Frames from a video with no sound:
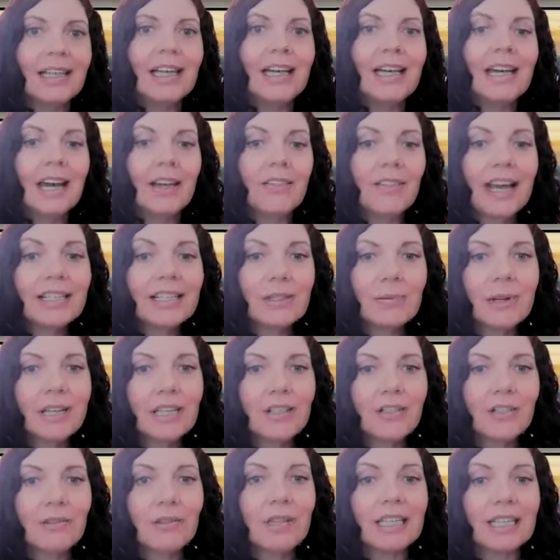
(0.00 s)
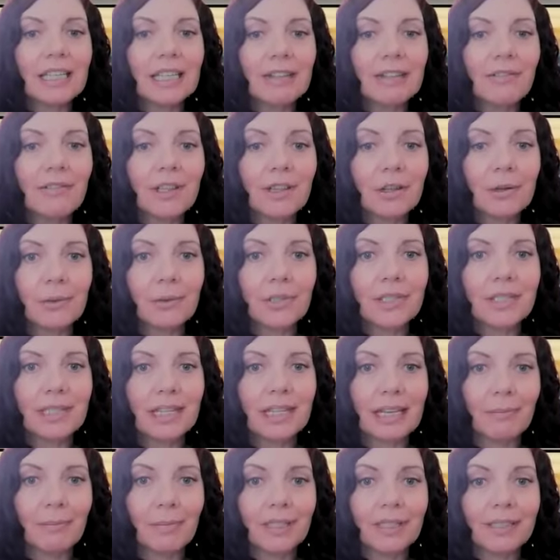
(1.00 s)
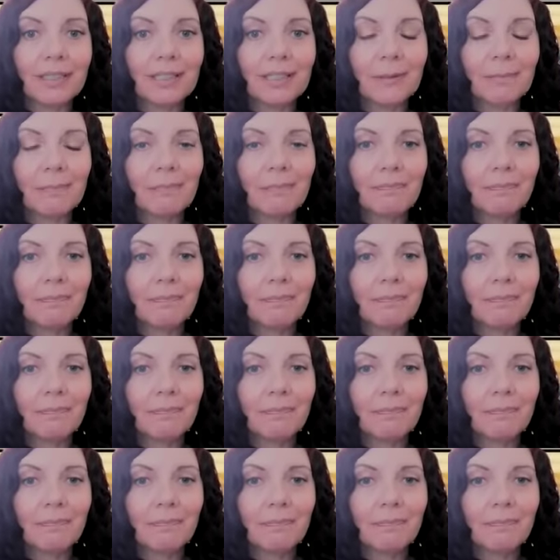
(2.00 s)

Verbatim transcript: And that's why you do the even though statement.